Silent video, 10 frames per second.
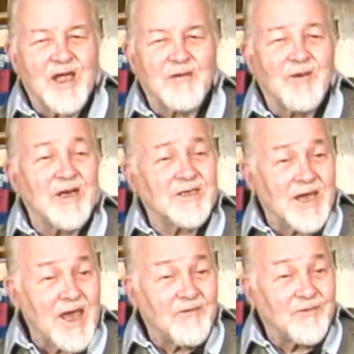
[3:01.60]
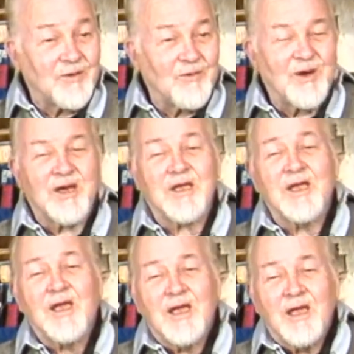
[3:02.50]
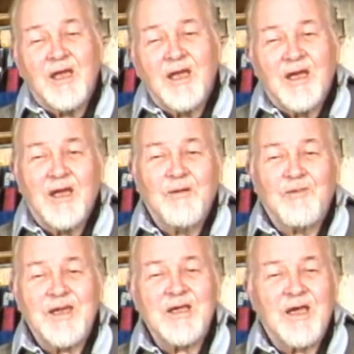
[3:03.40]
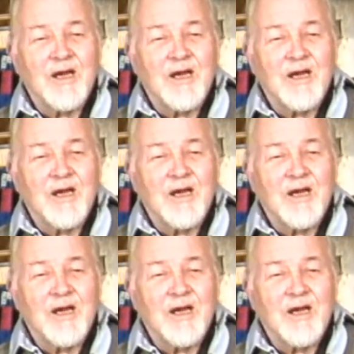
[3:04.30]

of animators after work, bringing